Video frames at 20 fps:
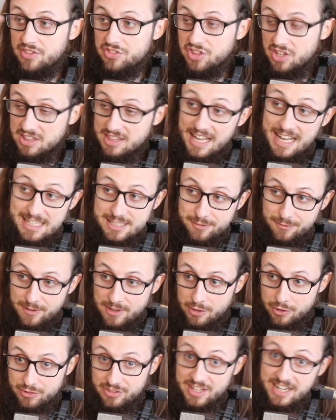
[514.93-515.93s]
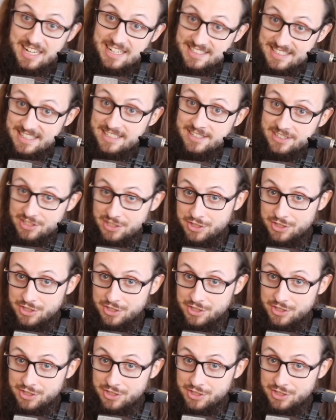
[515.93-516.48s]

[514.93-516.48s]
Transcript: the last finger that I didn't